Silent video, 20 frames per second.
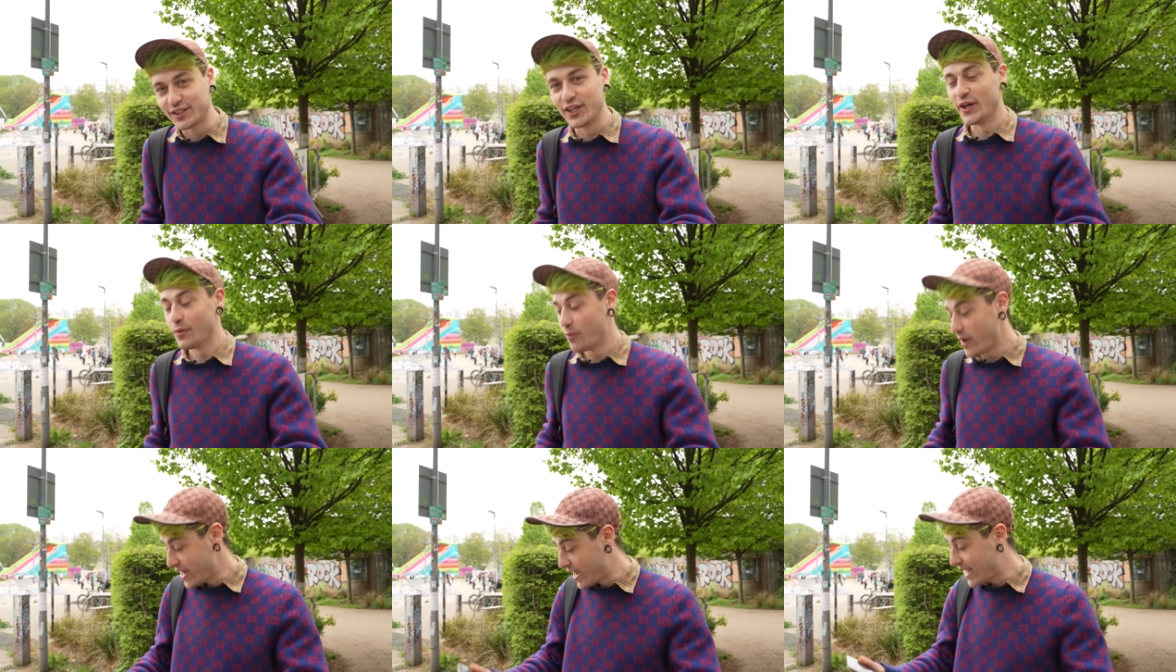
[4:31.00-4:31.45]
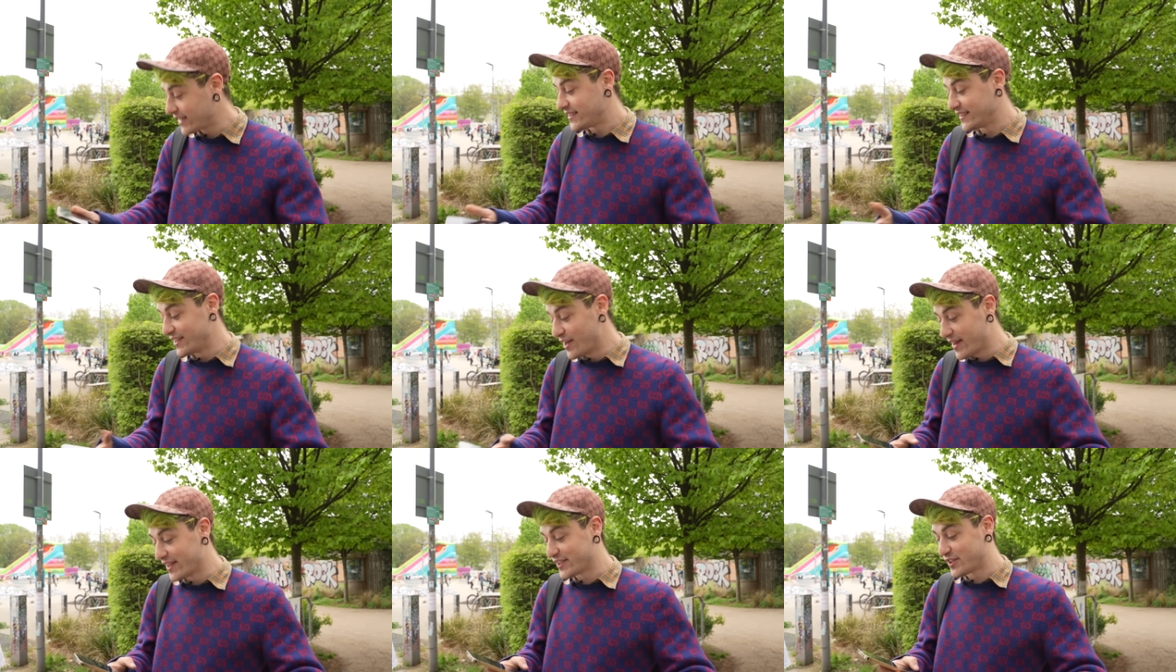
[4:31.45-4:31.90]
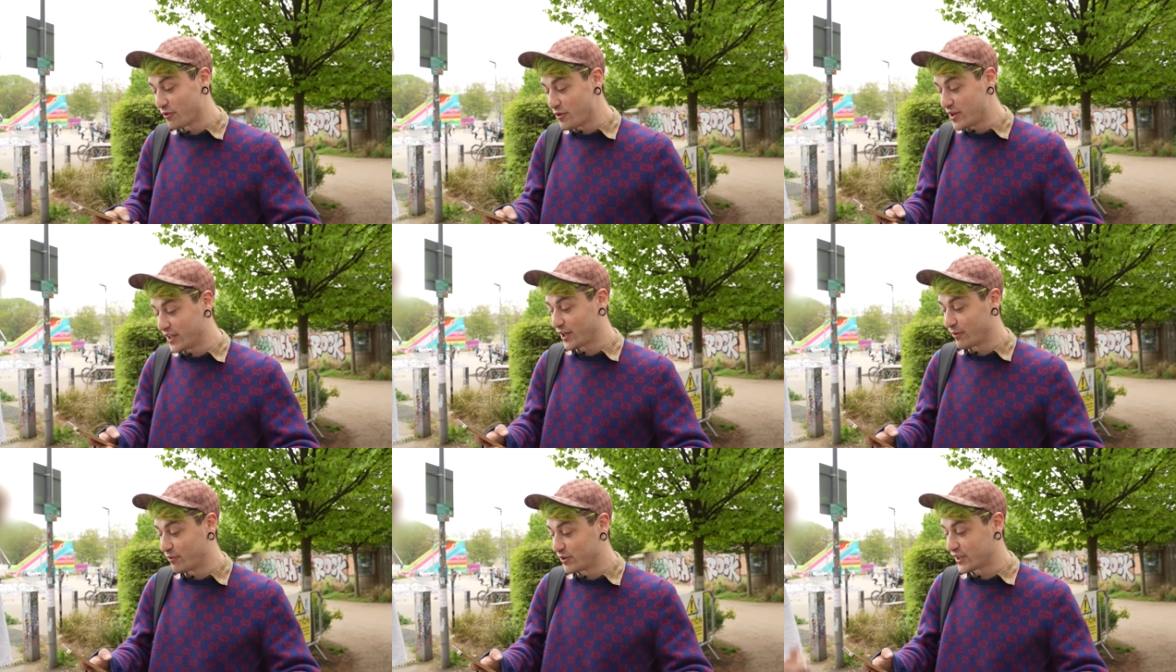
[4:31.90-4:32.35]
good. Wait, actually, no, that's a
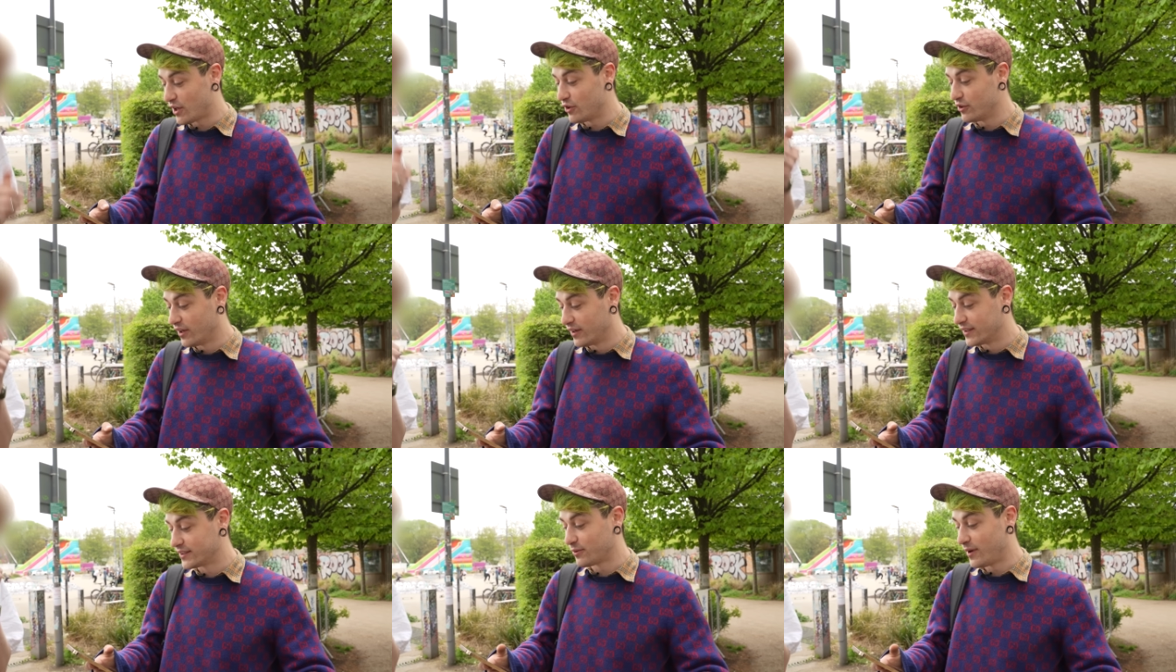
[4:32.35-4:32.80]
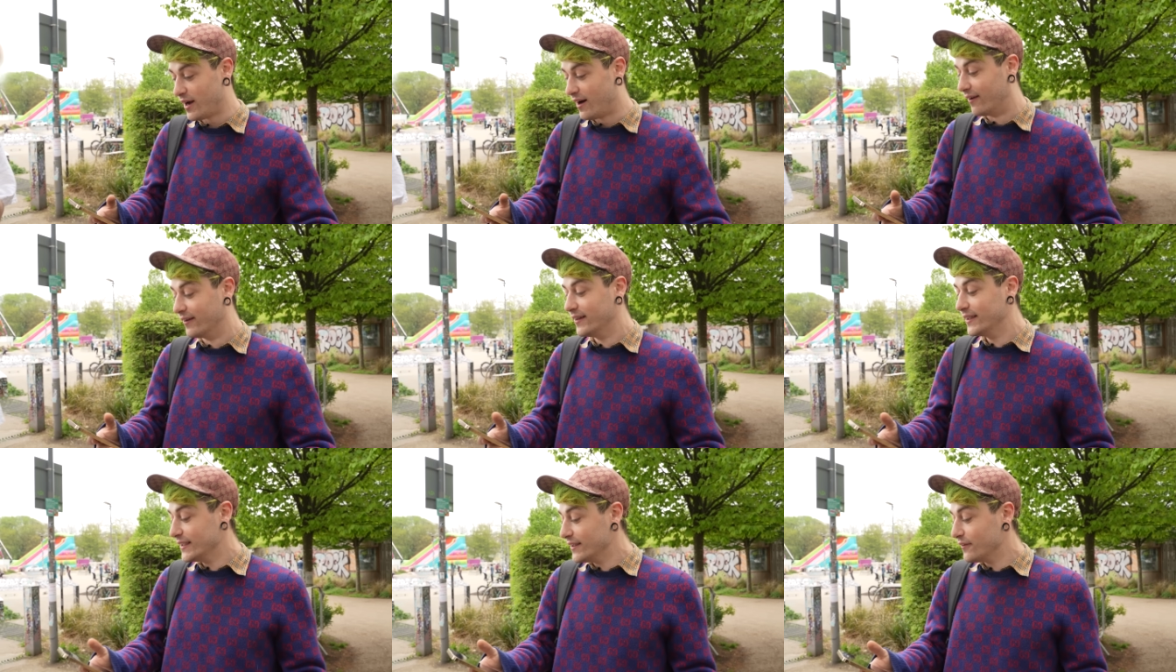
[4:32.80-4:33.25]
really good result there as well.